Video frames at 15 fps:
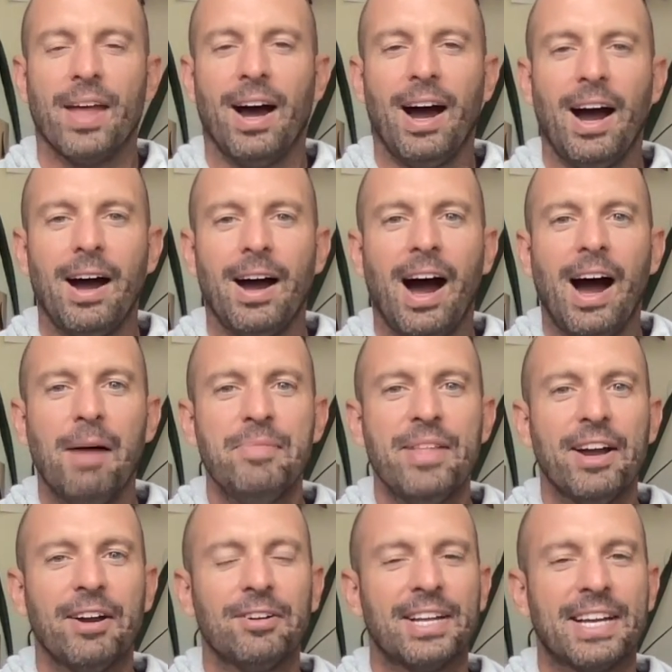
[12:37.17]
I'm
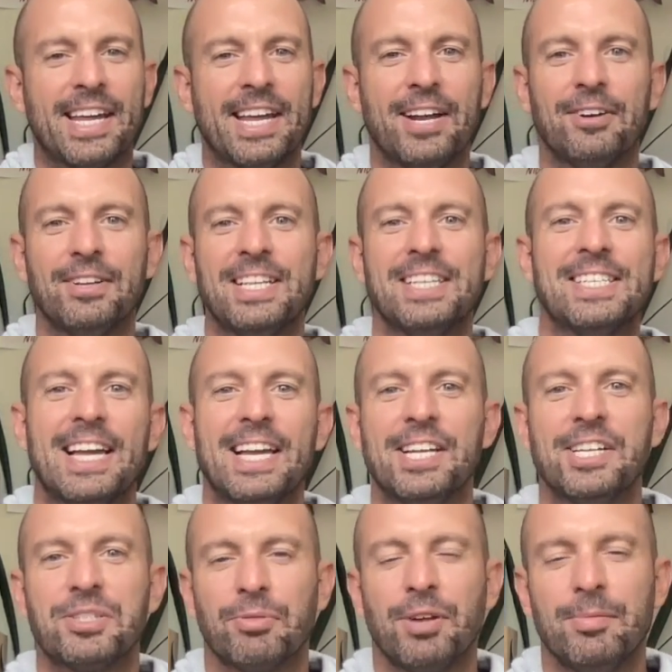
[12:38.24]
there like hearing these
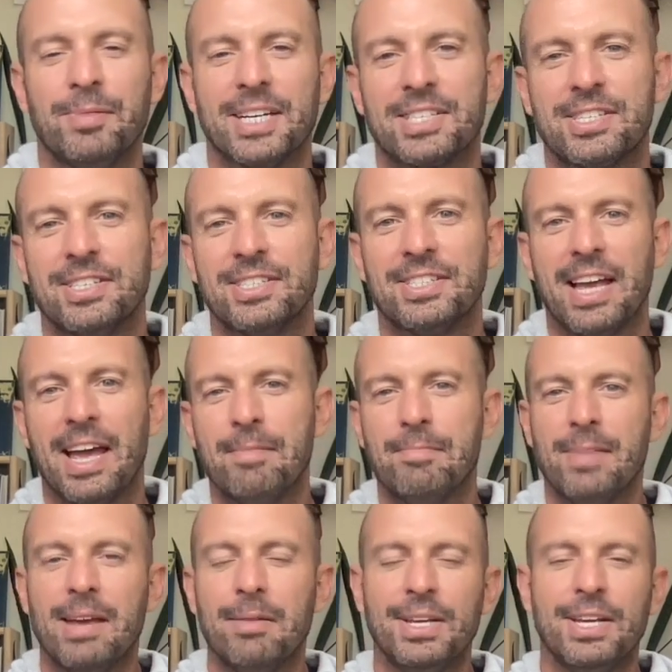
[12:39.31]
80s remixes, and
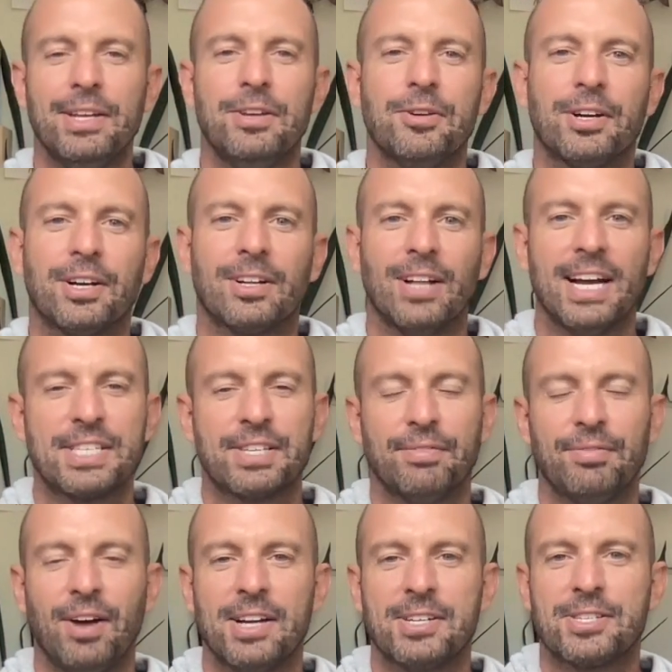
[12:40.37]
maybe you could
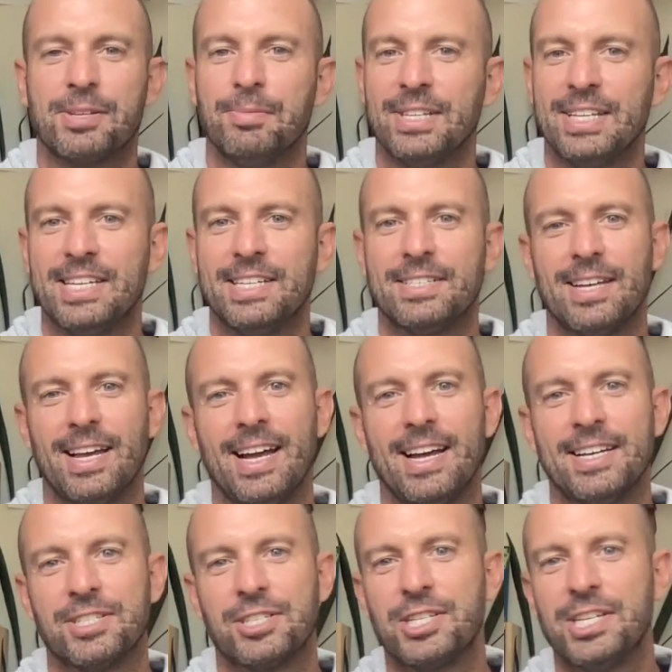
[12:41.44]
classify some of these
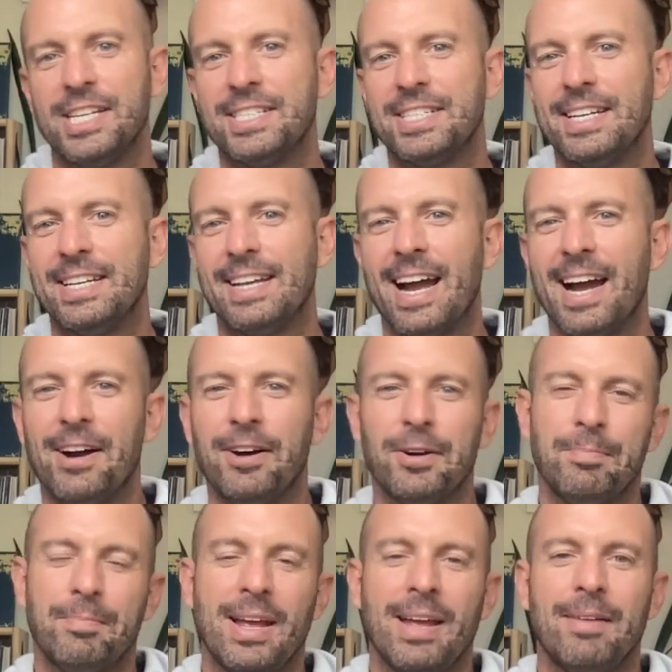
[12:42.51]
as cheesy now,
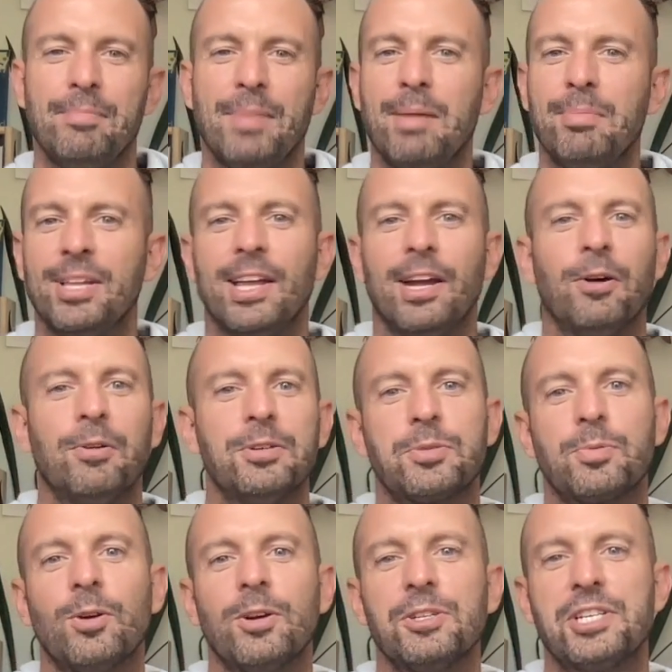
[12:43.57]
and maybe they always
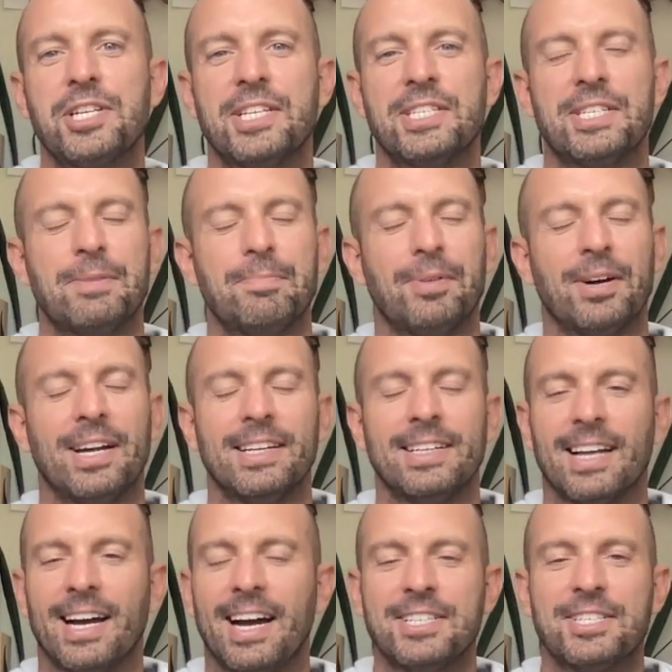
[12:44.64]
were cheesy,
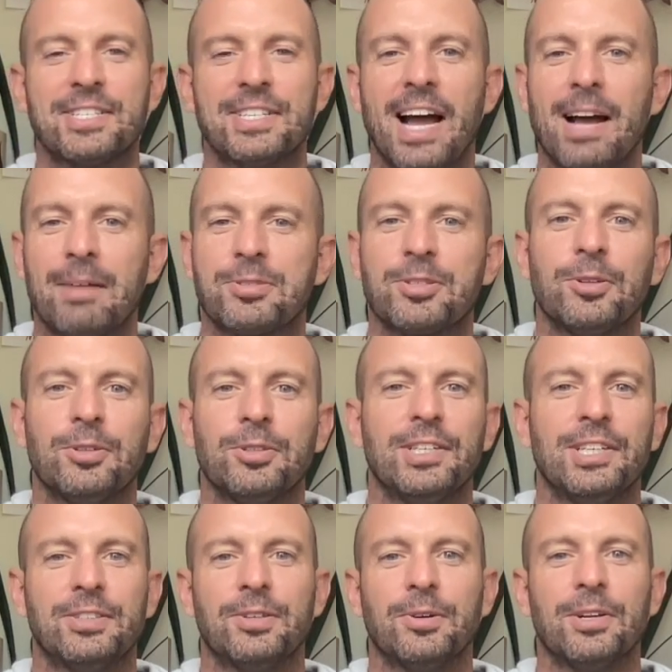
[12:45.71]
but I just
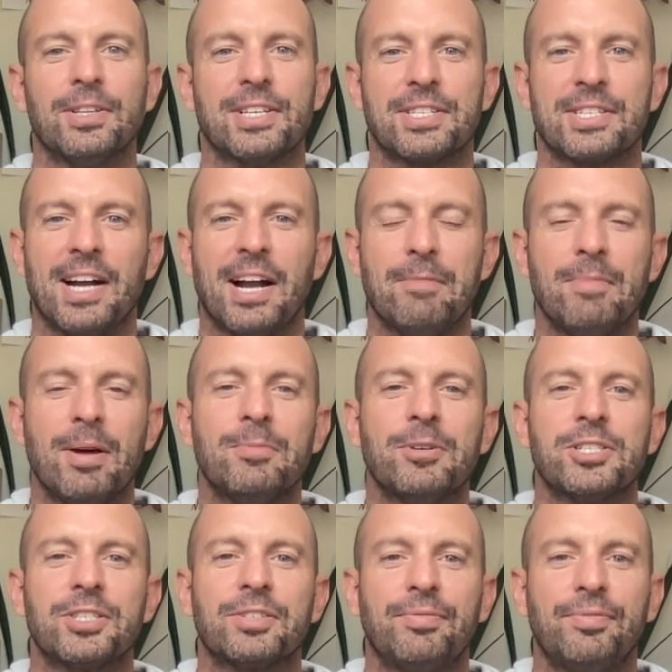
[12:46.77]
absolutely adored this. And I remember
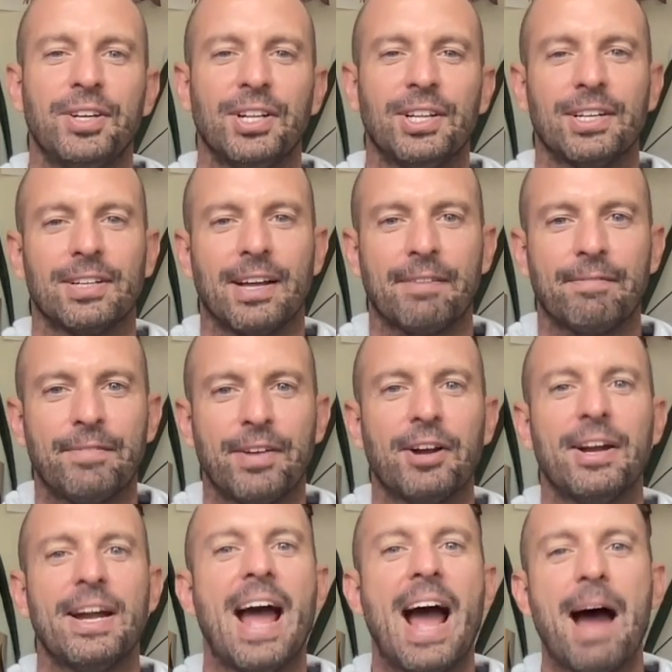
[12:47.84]
just feeling like
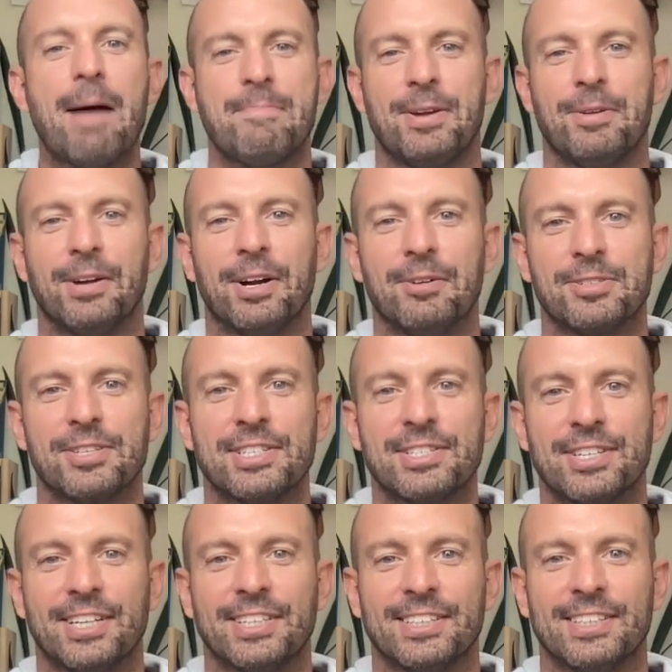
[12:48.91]
very happy when I was
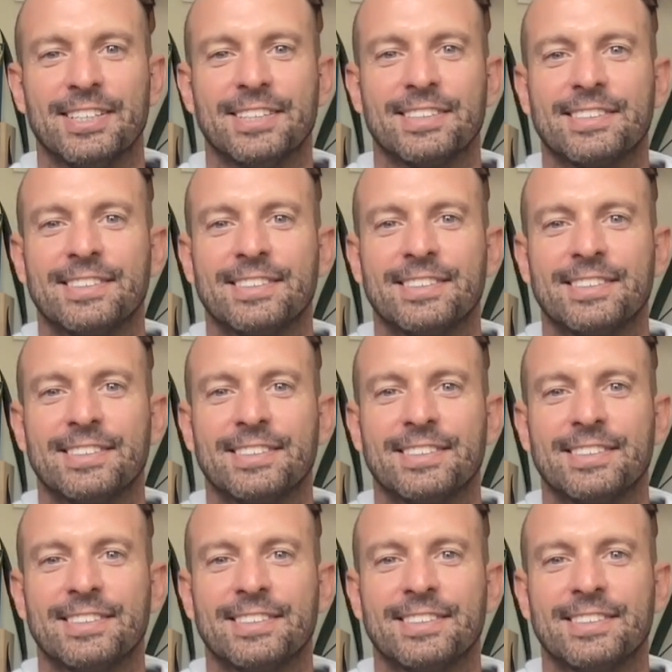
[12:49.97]
listening to this.